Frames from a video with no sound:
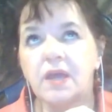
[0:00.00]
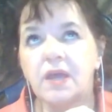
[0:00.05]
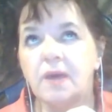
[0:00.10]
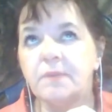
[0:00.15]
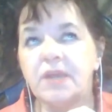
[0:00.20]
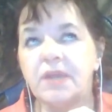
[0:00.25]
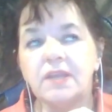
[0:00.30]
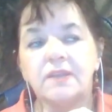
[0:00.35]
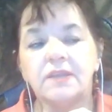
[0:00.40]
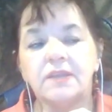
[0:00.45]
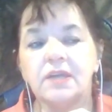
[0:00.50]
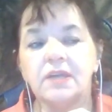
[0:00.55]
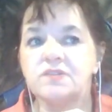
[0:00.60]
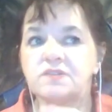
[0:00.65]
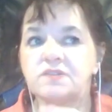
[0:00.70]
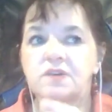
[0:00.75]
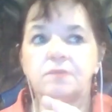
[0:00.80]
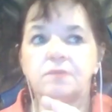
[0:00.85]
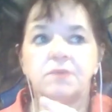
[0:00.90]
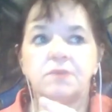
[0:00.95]
I mean, they are
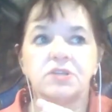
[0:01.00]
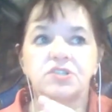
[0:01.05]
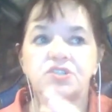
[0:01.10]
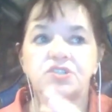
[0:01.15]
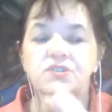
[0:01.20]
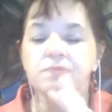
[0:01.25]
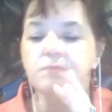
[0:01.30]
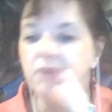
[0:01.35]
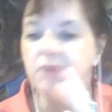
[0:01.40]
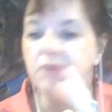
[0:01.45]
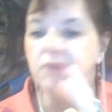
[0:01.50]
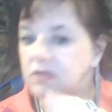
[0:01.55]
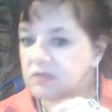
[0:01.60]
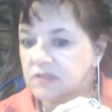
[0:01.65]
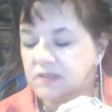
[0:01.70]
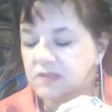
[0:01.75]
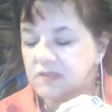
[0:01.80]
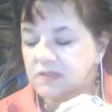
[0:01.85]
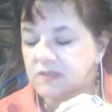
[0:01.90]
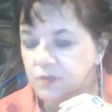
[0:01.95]
so much smarter
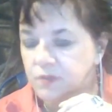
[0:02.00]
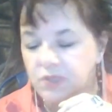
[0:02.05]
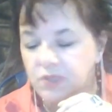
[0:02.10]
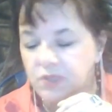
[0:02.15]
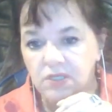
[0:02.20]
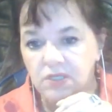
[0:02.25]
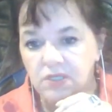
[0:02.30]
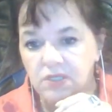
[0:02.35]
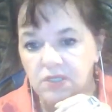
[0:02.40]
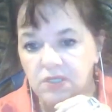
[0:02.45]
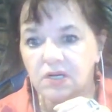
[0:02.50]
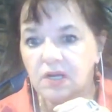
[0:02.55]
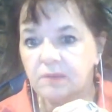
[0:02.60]
than we are.